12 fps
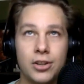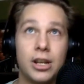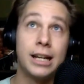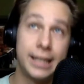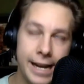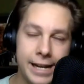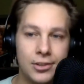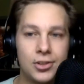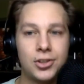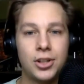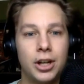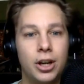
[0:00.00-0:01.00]

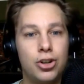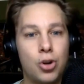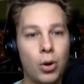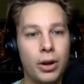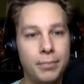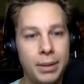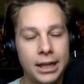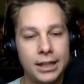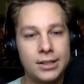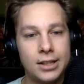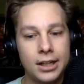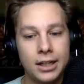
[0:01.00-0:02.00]
against Jordan
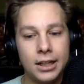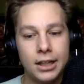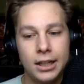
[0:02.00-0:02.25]
Binnington